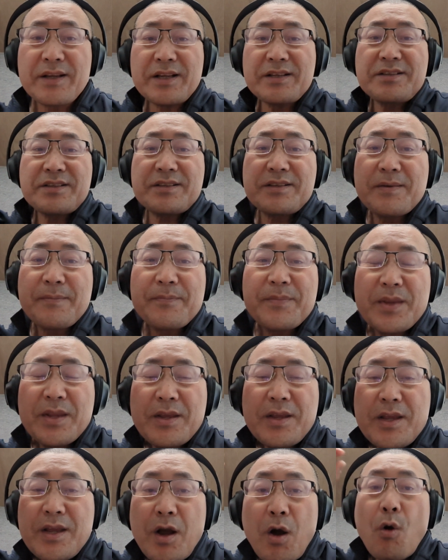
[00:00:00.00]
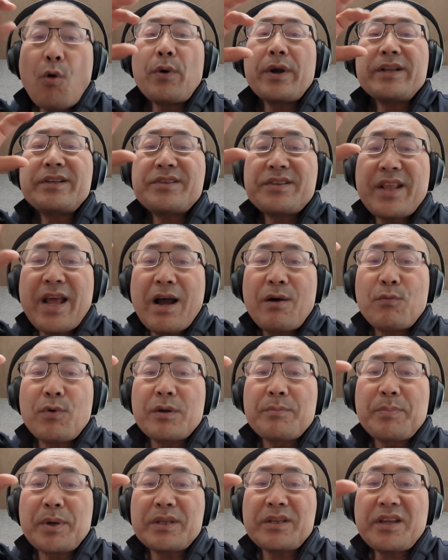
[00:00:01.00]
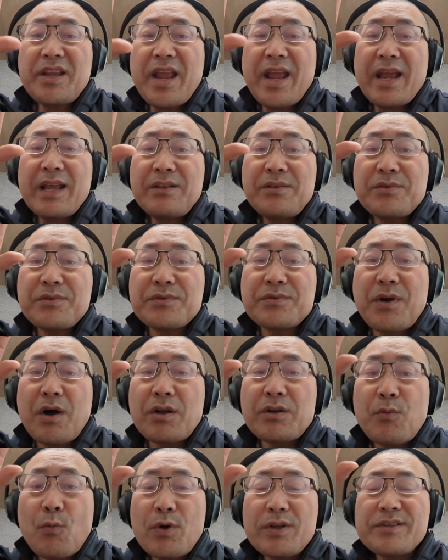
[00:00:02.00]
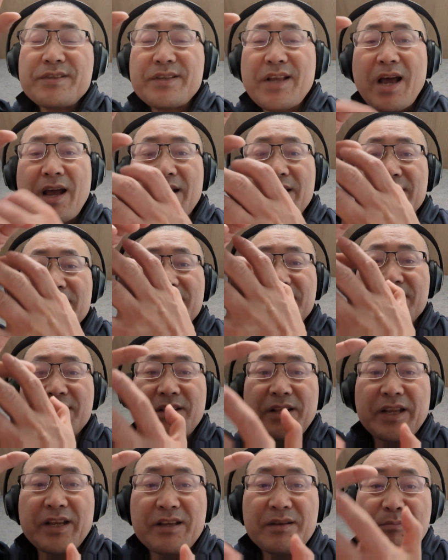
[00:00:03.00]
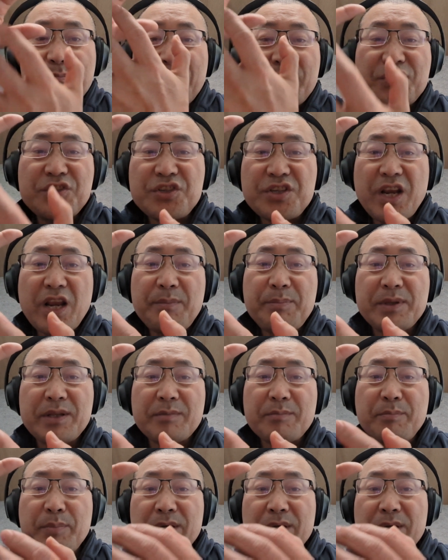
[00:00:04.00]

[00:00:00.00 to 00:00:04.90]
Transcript: It's that one, but the candle on one side is like misshapen,